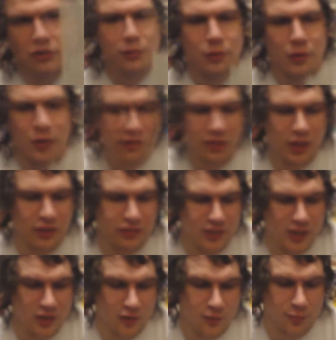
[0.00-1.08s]
But yeah, it's just quite
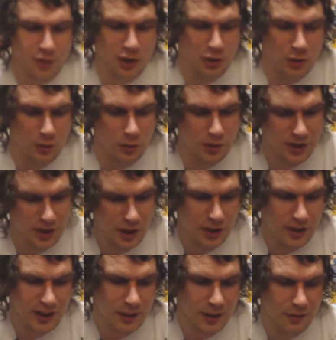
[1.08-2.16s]
interesting. That's pretty cool. And
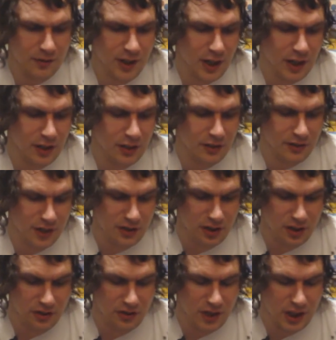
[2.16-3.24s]
the year of that is,
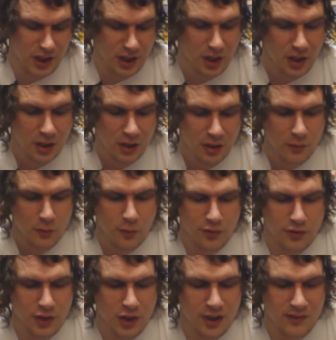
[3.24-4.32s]
as you can see,
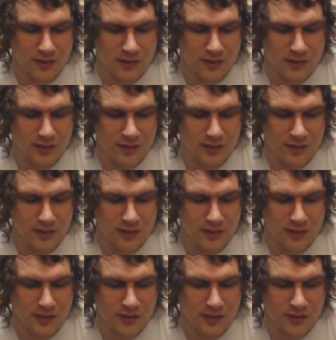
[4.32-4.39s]
was